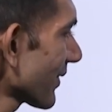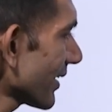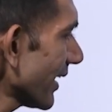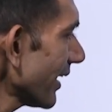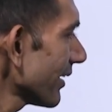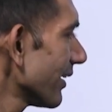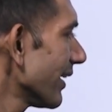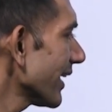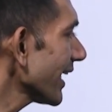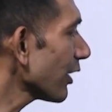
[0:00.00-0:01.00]
Correct?
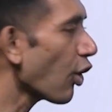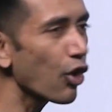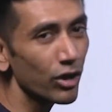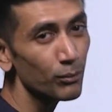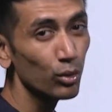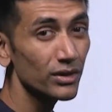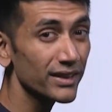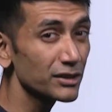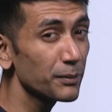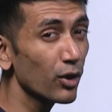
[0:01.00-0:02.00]
Take log on both the
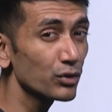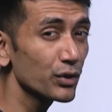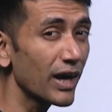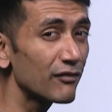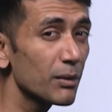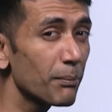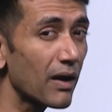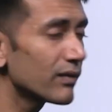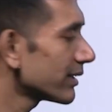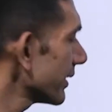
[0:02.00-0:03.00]
sides because you have the
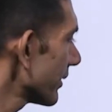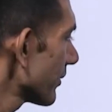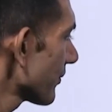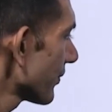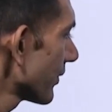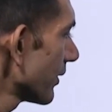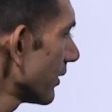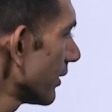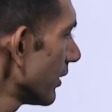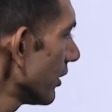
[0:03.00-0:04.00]
power there.
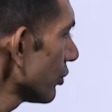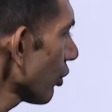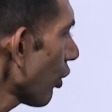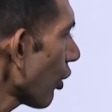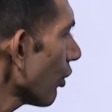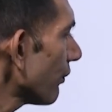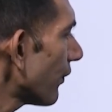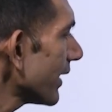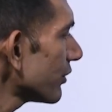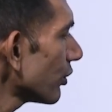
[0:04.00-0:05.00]
So log of
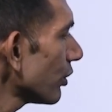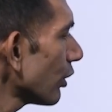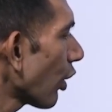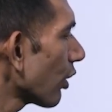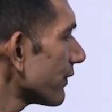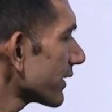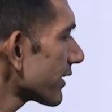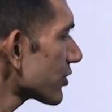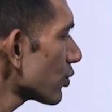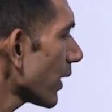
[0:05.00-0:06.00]
y is equal to log of x
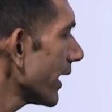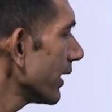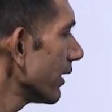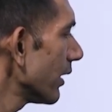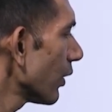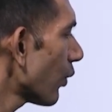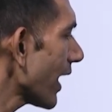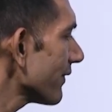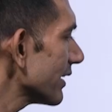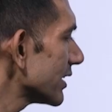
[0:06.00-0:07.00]
raised to y.
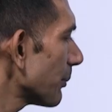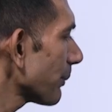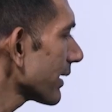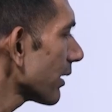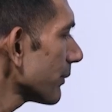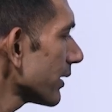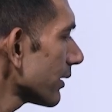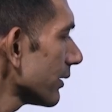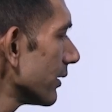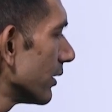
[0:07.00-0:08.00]
Y will jump and come here.
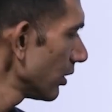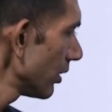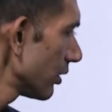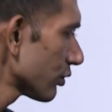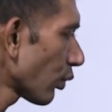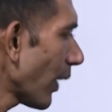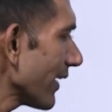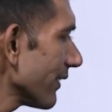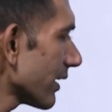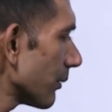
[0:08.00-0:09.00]
So y
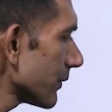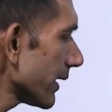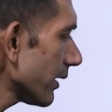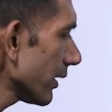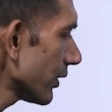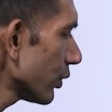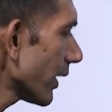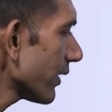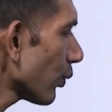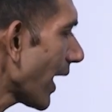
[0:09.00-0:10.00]
will come there. You
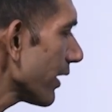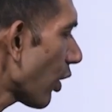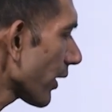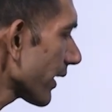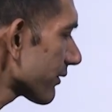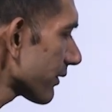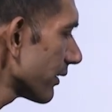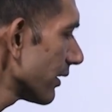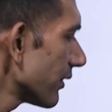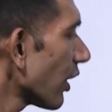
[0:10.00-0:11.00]
get y log x.
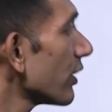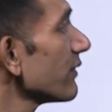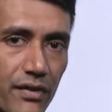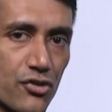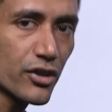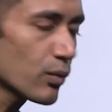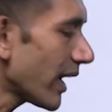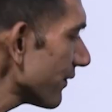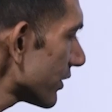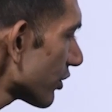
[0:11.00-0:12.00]
Now differentiate
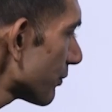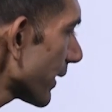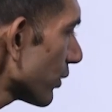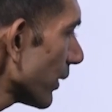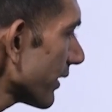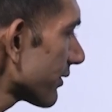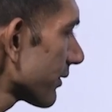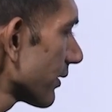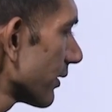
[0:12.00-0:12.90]
y with respect to x.